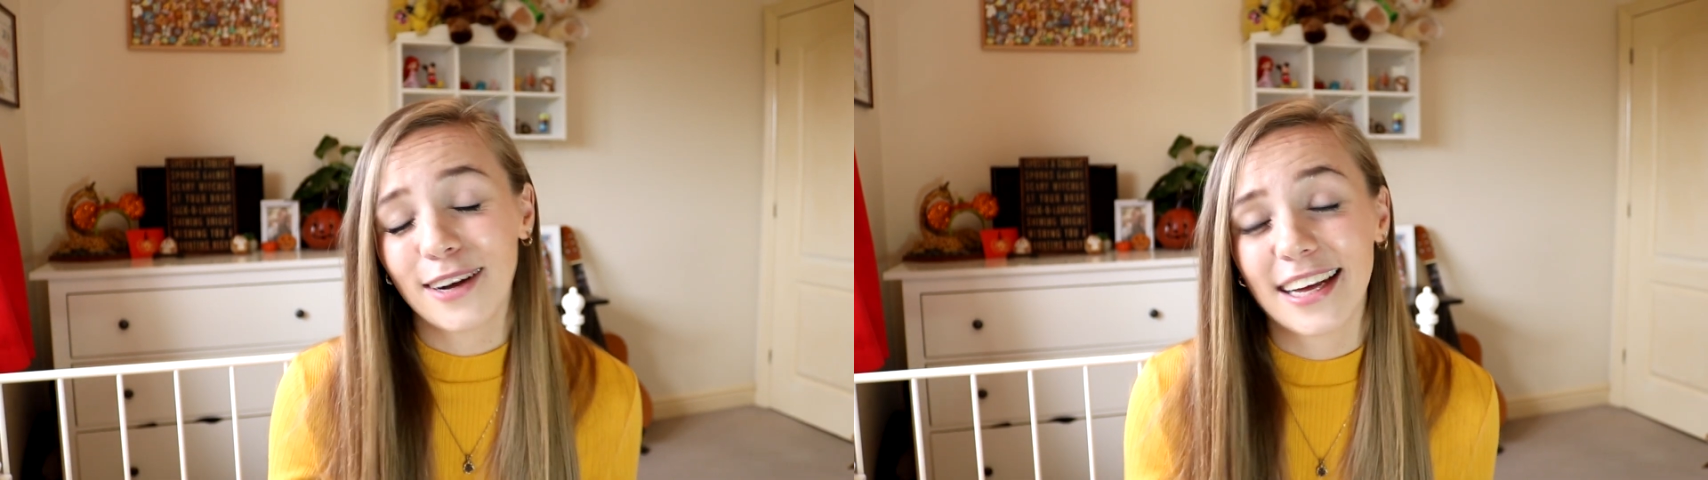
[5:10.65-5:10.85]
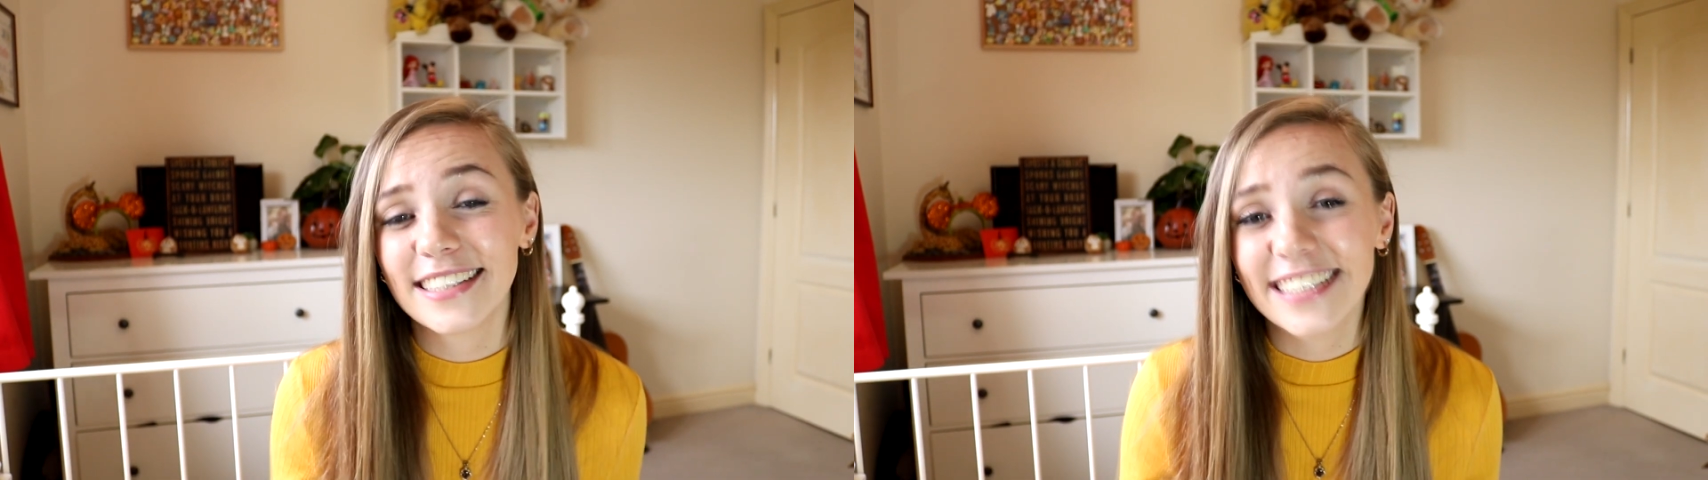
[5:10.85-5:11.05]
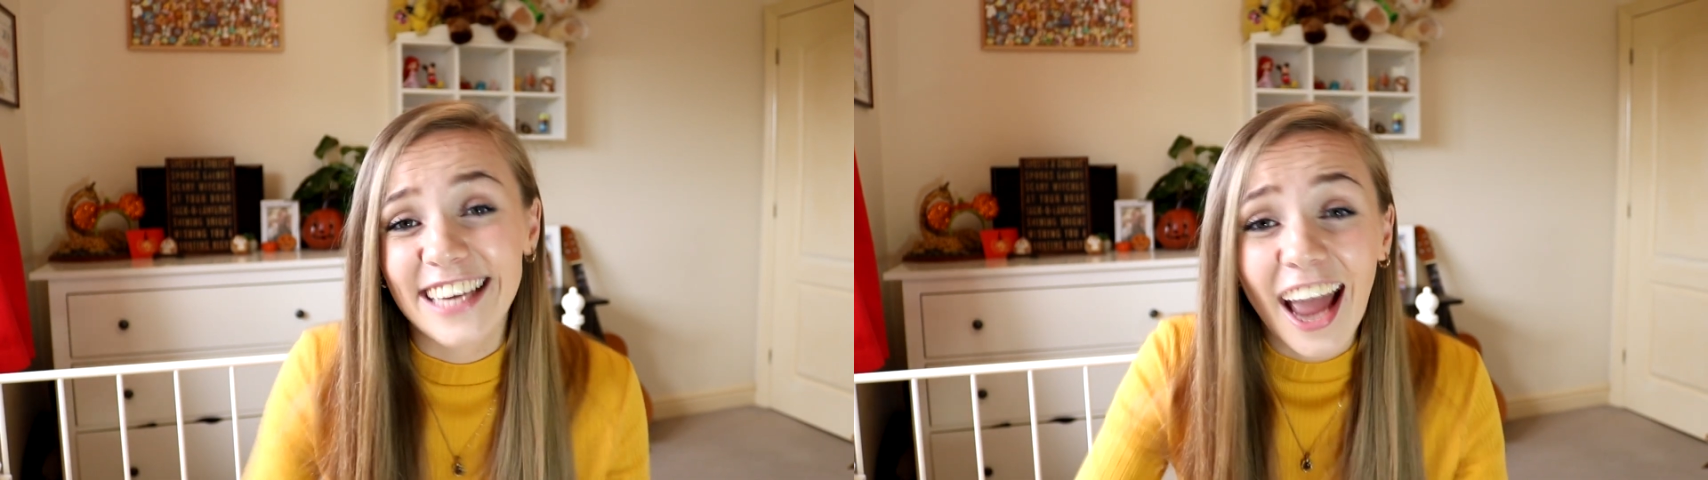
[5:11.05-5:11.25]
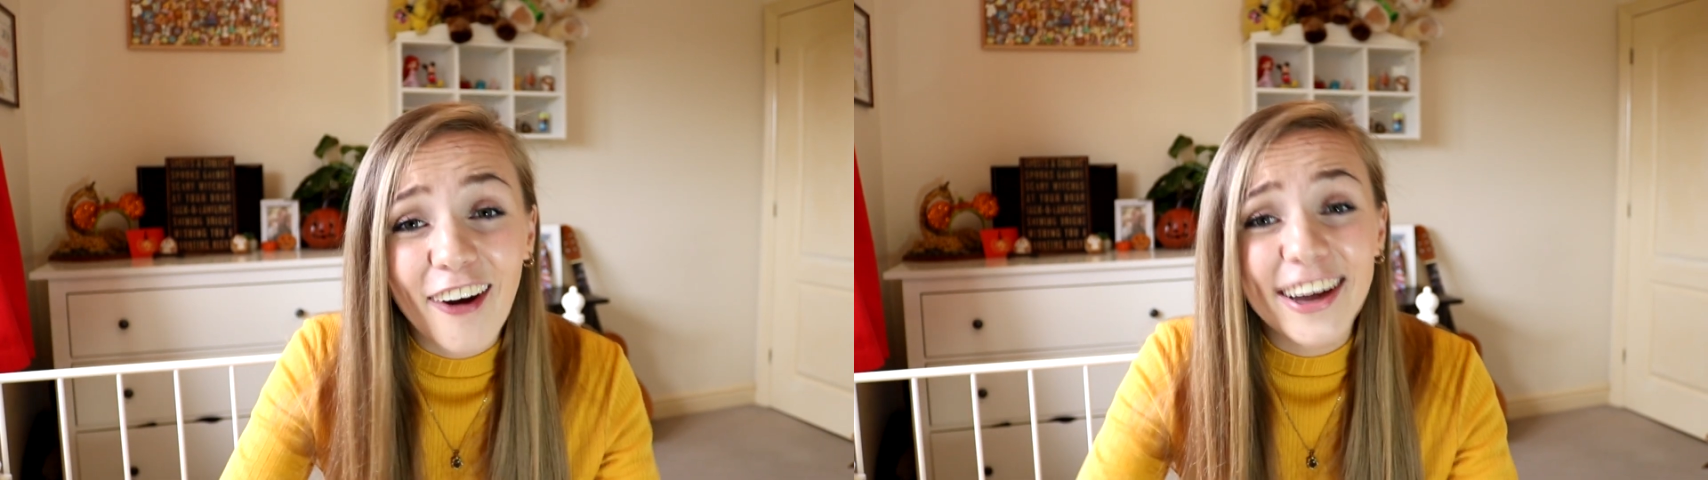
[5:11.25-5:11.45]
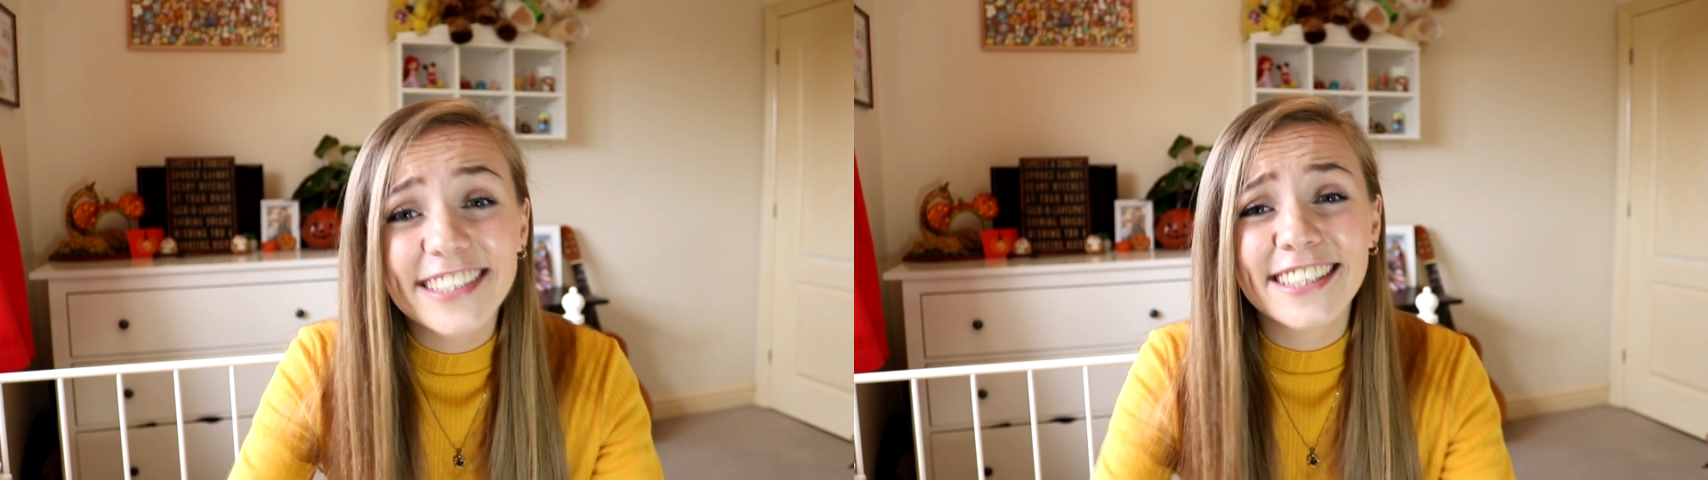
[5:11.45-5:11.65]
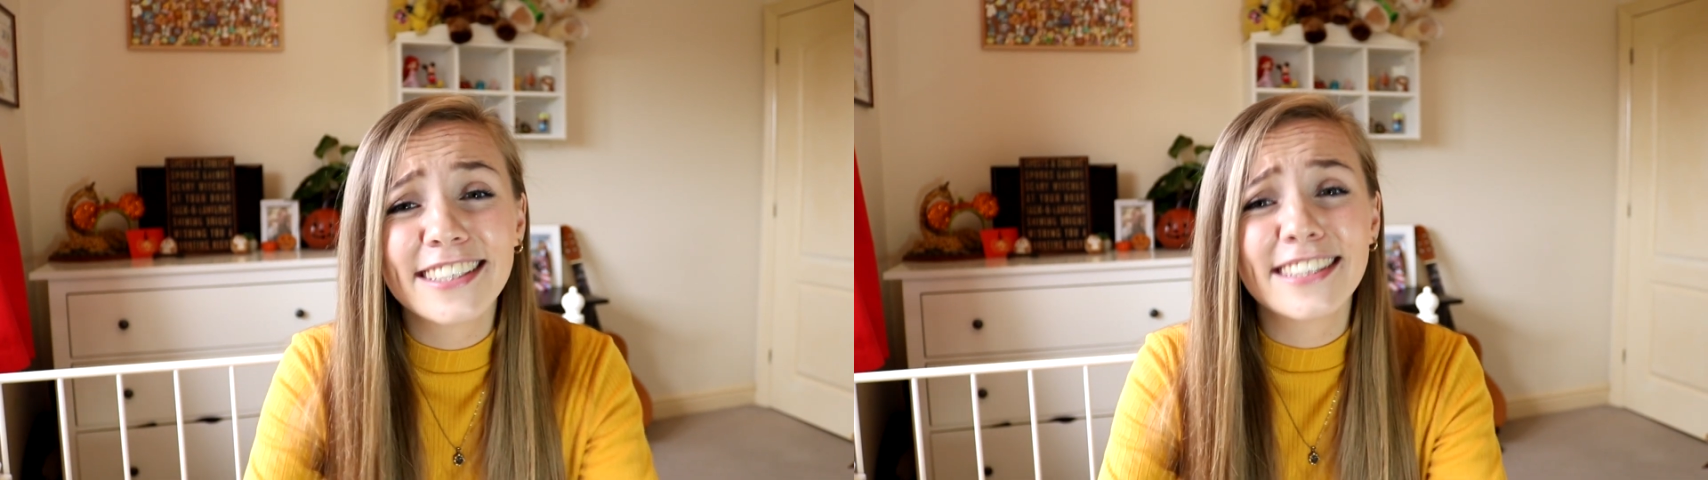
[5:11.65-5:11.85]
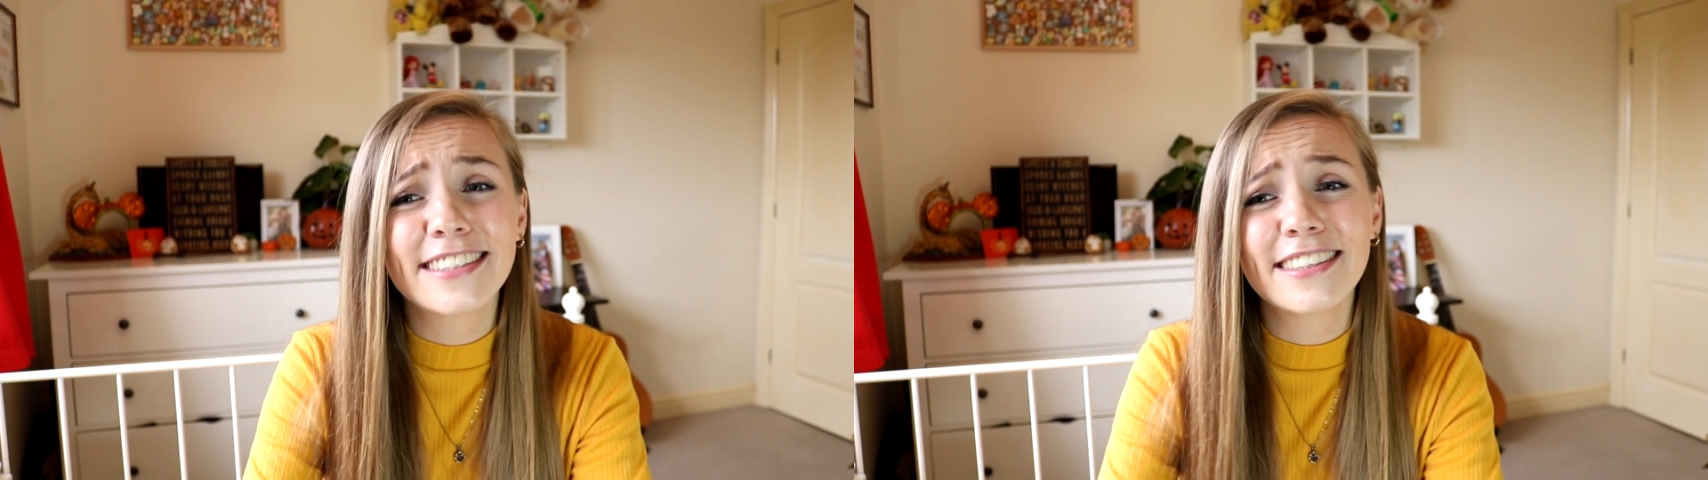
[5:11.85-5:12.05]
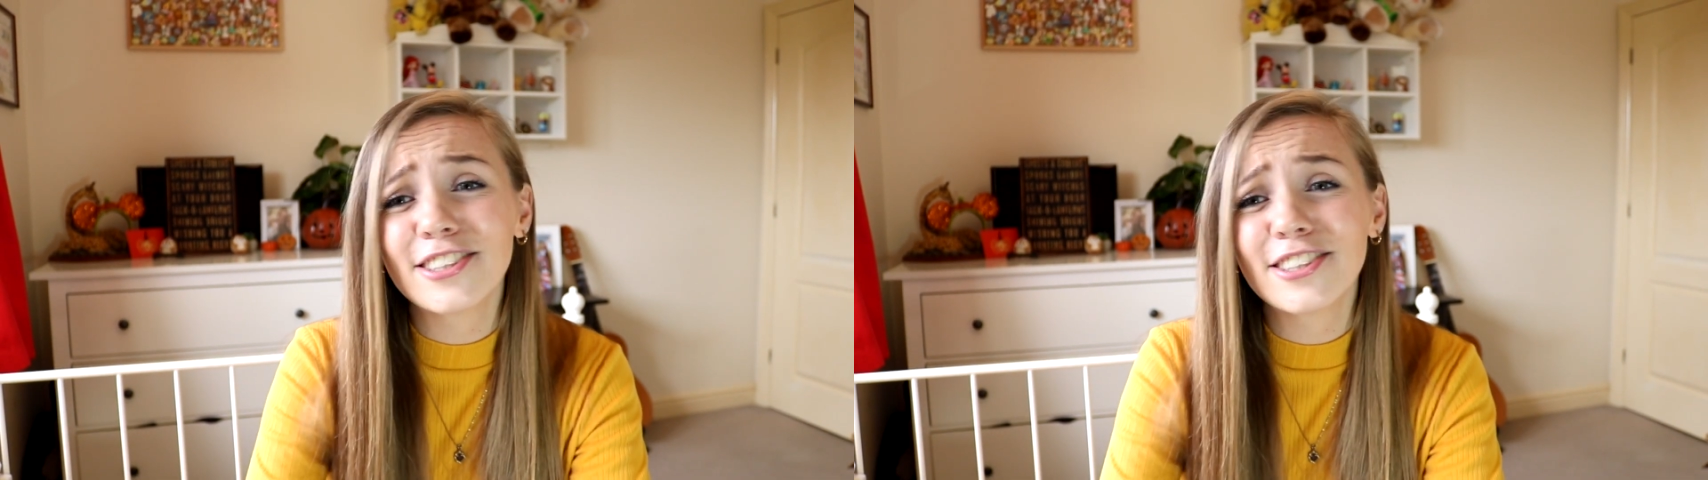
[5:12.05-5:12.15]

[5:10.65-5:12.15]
I see characters,